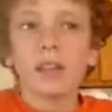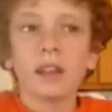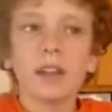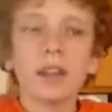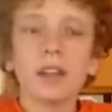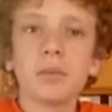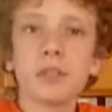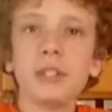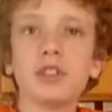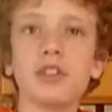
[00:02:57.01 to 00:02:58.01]
and they
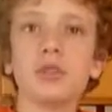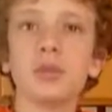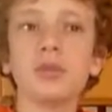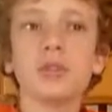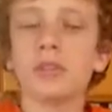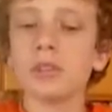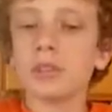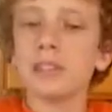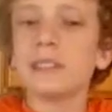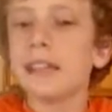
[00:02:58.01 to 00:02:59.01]
compete to do
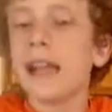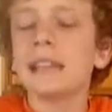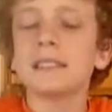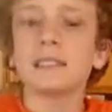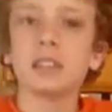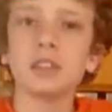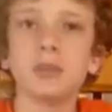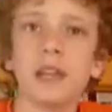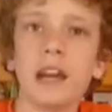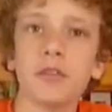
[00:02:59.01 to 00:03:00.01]
little tasks in two
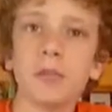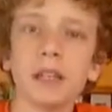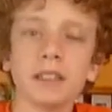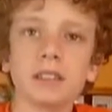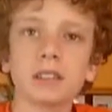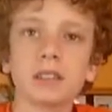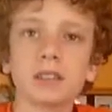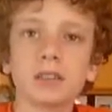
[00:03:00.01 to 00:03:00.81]
and a half minutes.